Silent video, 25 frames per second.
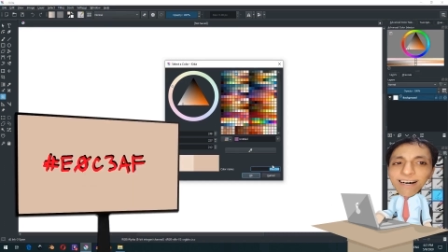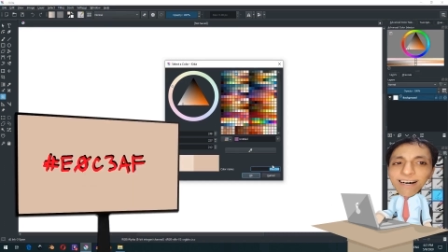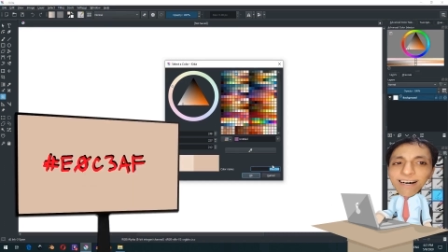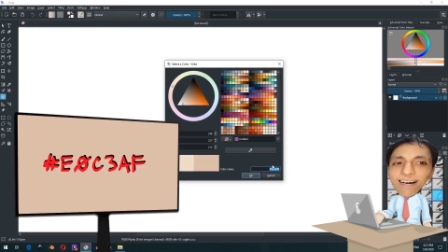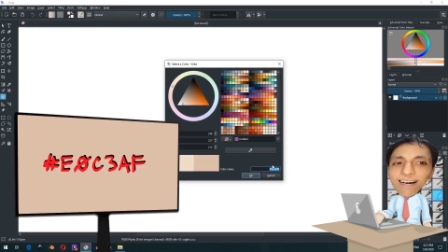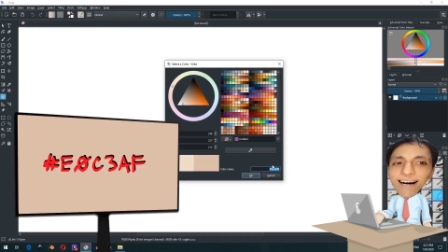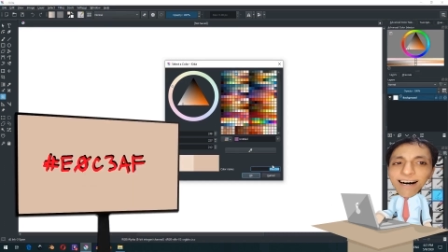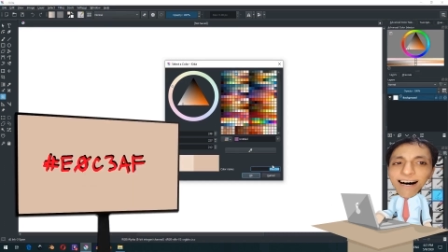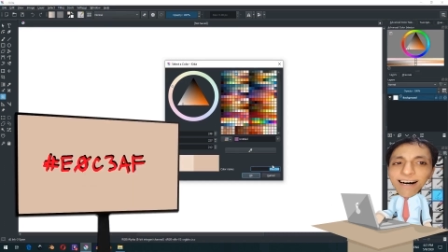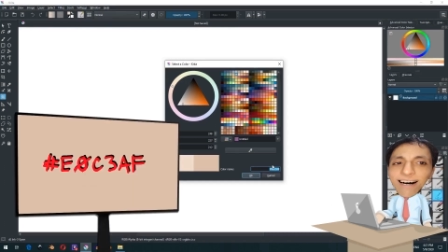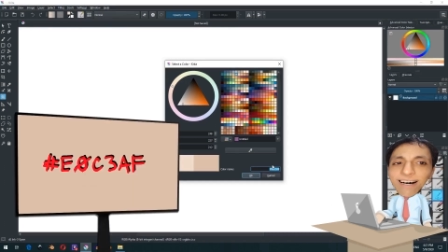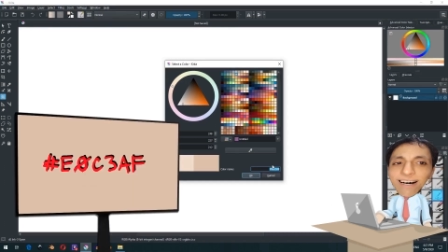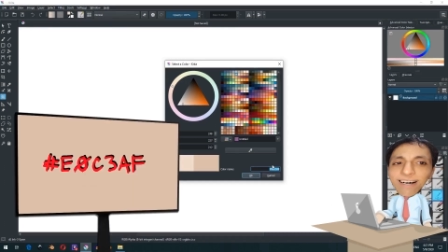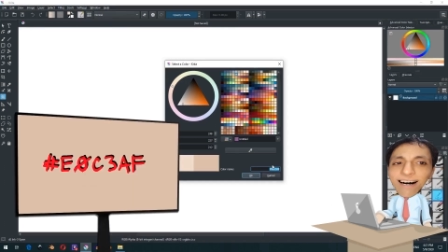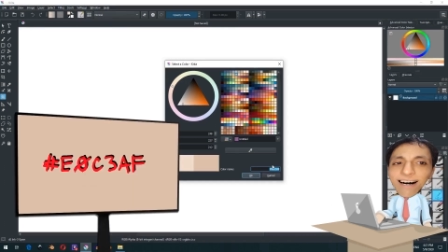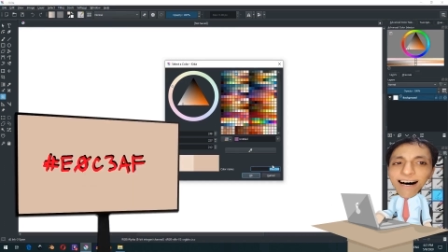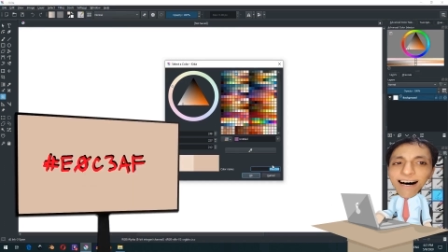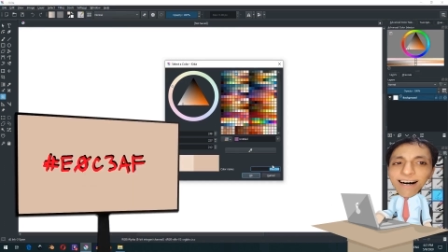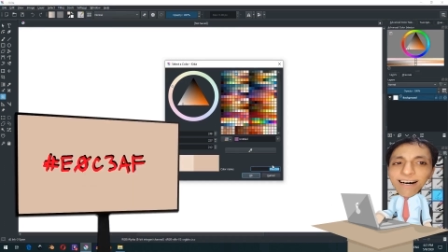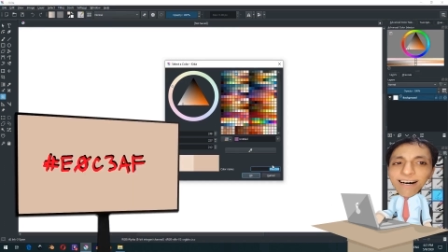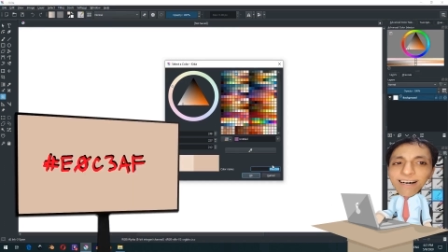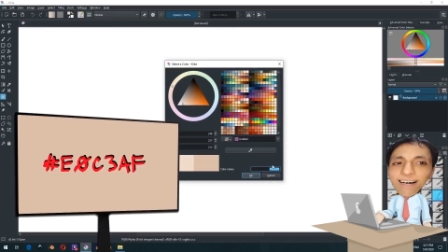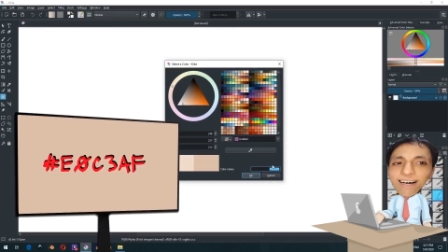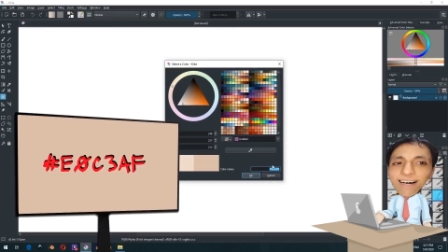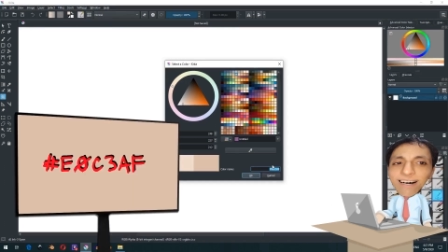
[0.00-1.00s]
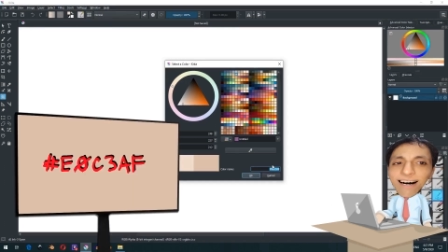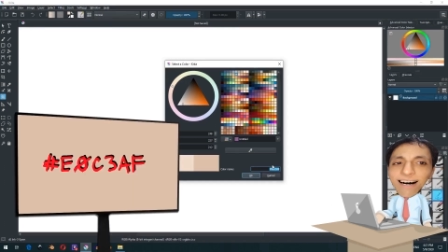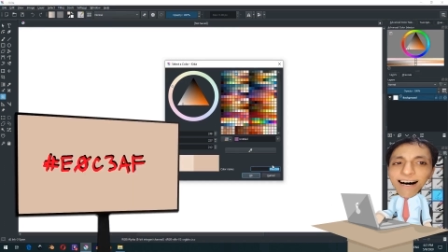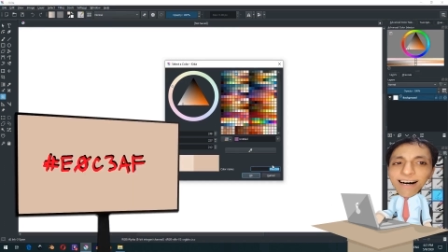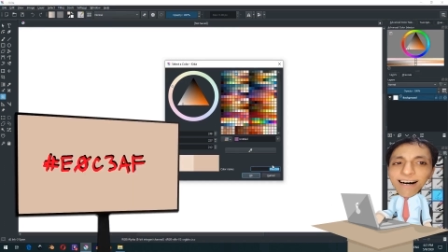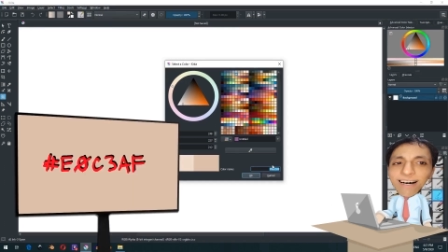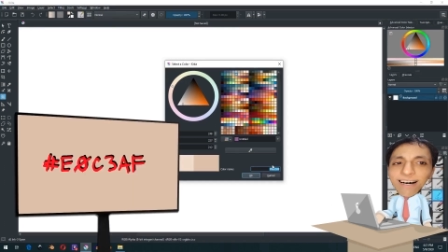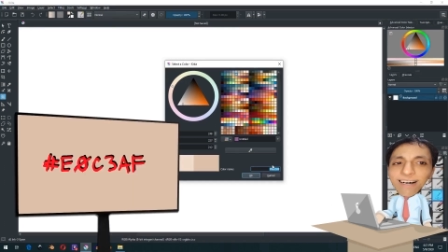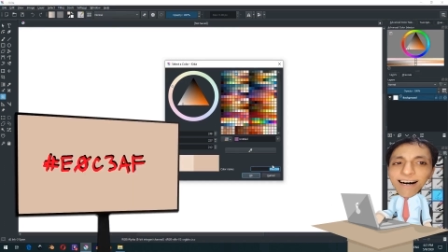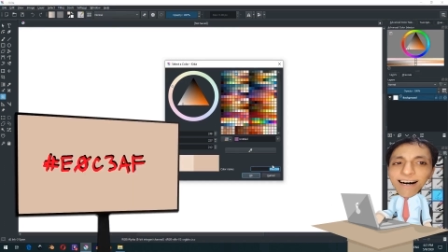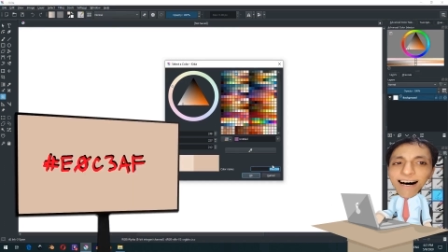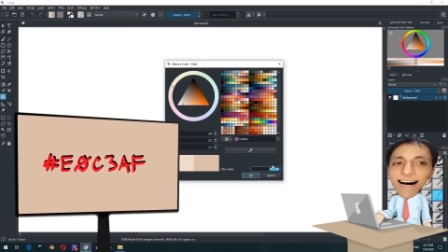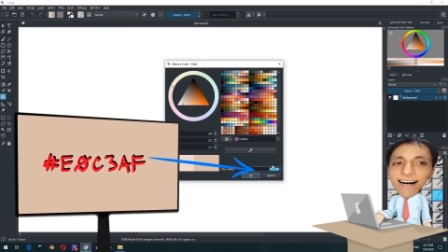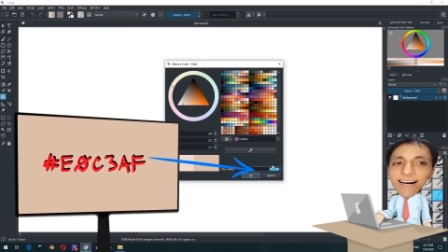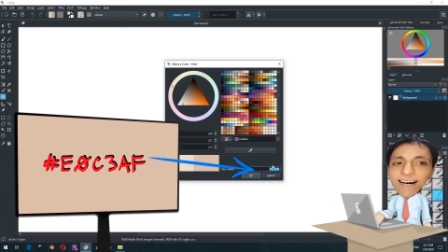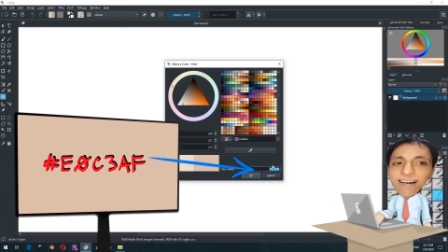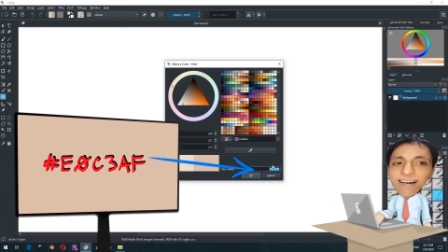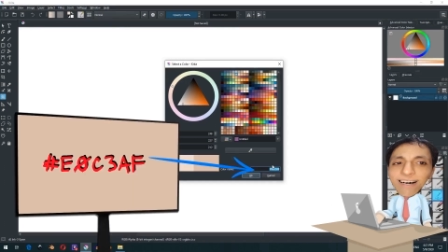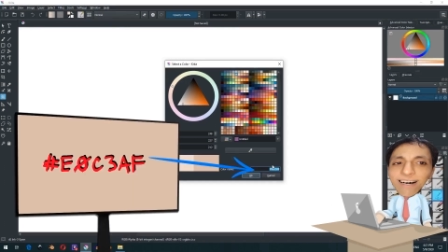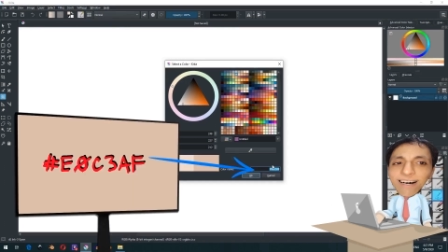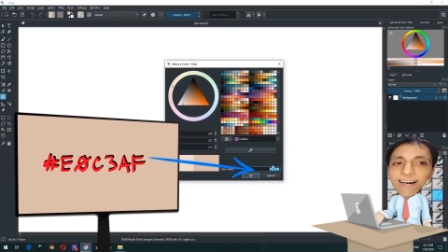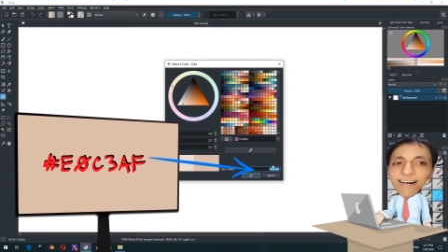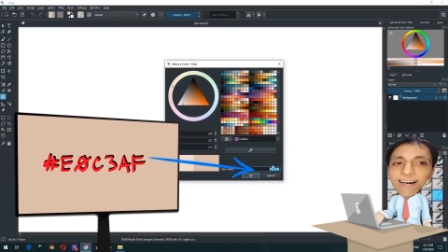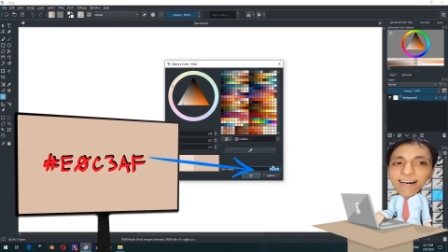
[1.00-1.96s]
Just copy and paste over here.